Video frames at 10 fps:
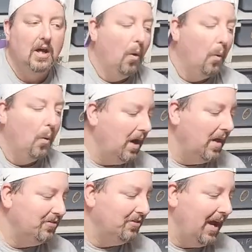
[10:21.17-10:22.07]
One of
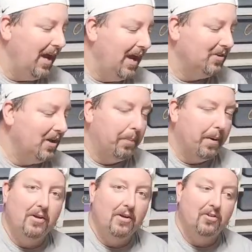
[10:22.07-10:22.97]
these days, I'll
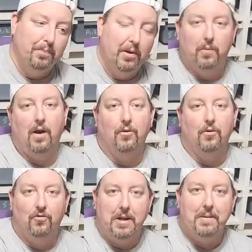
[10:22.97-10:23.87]
probably just put one of those
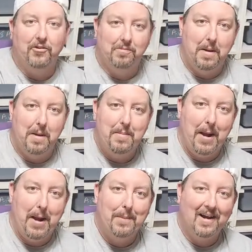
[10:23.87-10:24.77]
females in my
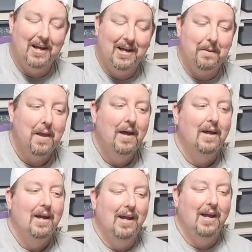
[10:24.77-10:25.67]
back pocket
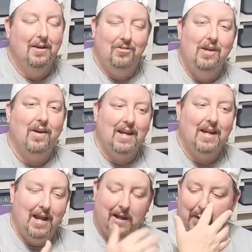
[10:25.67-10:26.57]
and see if I
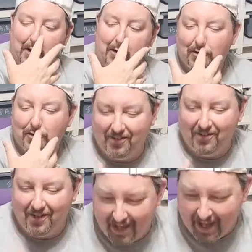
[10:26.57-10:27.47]
can increase those odds. I
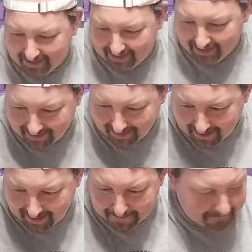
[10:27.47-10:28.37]
just haven't done that
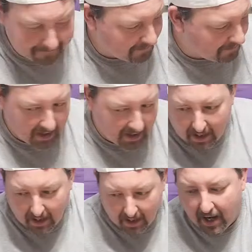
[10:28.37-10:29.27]
yet.
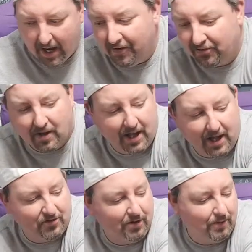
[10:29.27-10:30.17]
All right, this
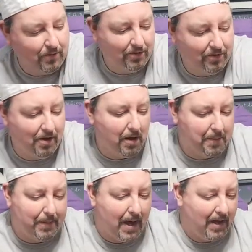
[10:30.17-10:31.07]
clutch. Let's talk
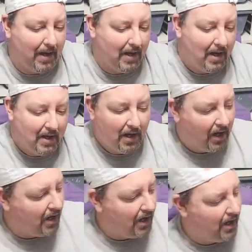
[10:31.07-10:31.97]
about it.
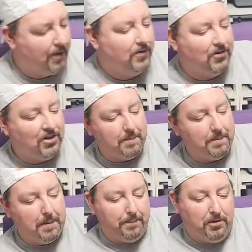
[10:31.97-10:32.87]
Uh,
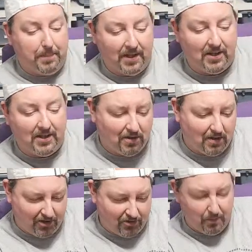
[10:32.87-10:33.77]
cinnamon blitz
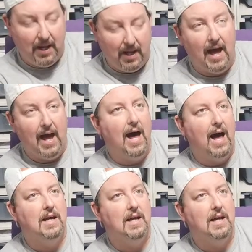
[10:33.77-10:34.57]
clutch. We had